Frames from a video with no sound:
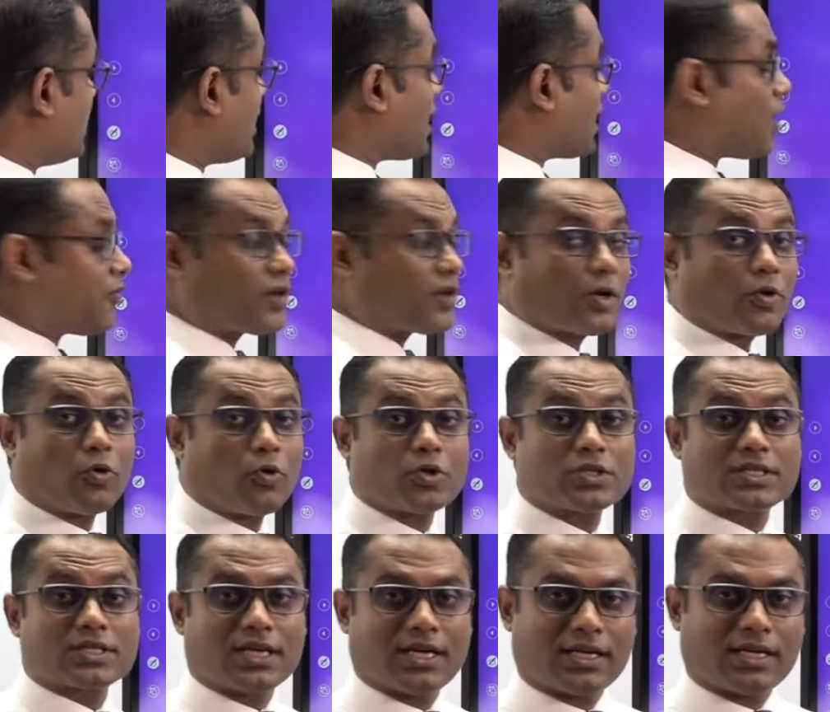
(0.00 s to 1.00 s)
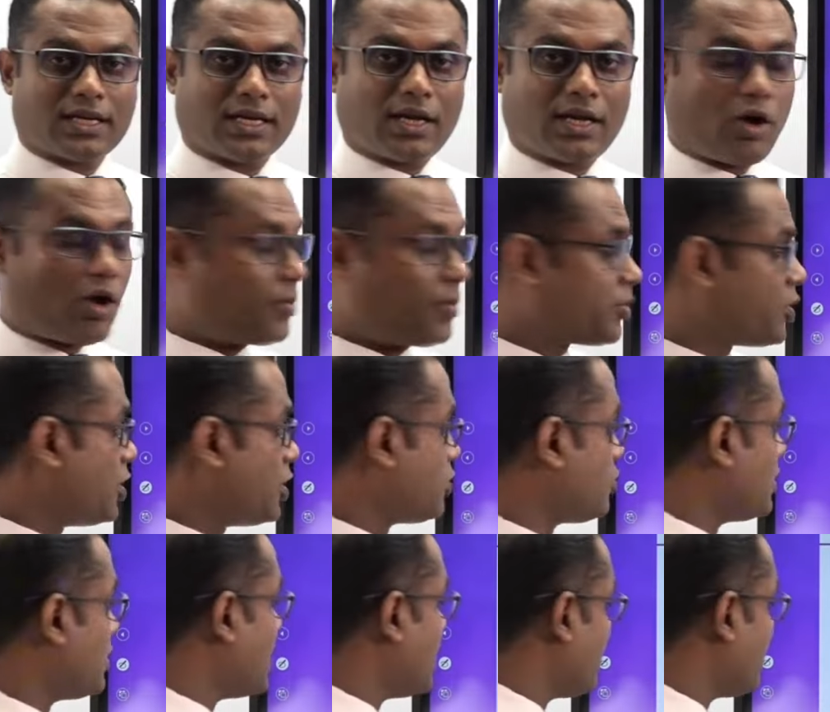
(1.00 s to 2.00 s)
Thereafter, course content, how I'm going
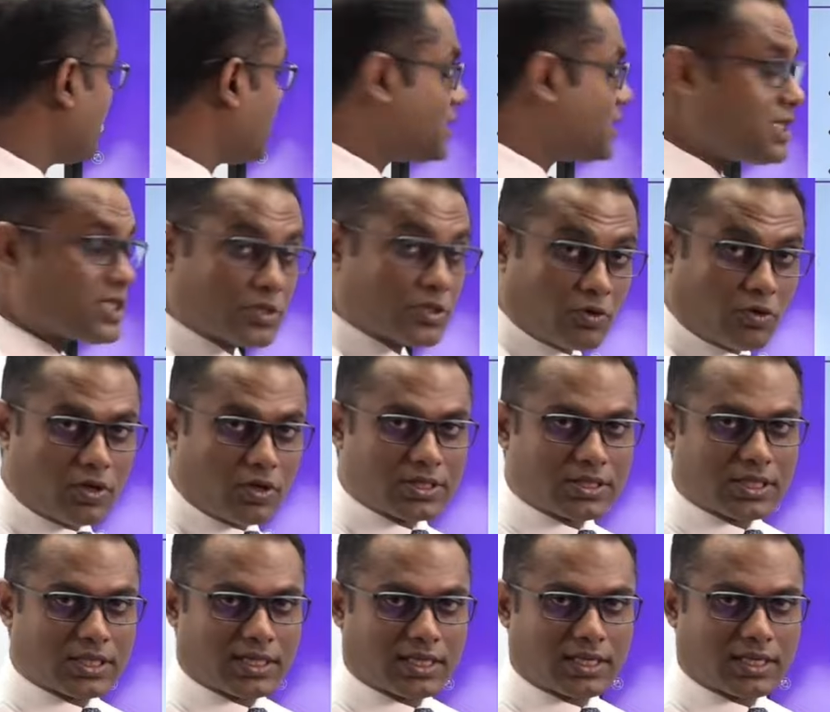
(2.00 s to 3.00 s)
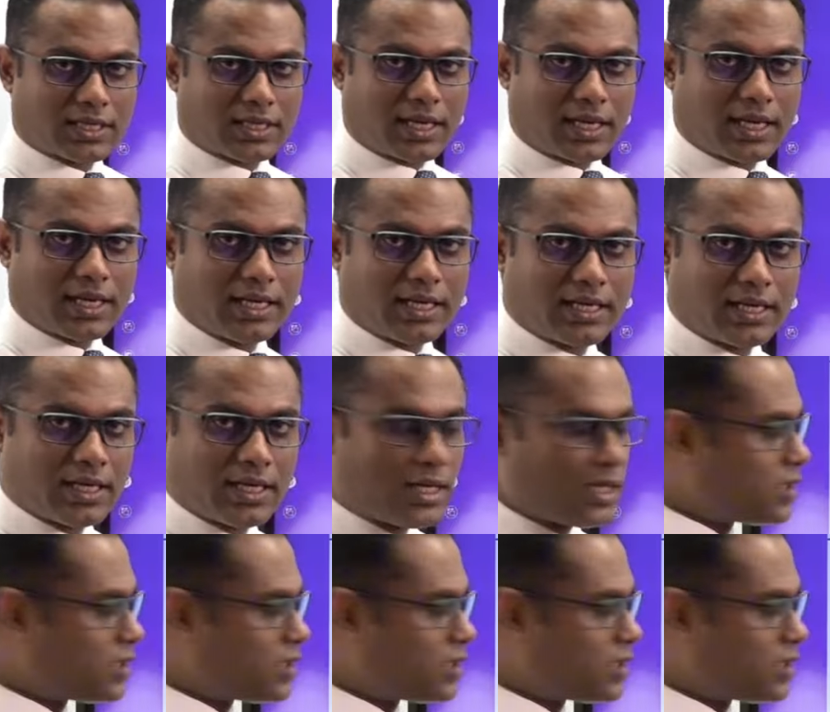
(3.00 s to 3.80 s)
to deliver this course, right?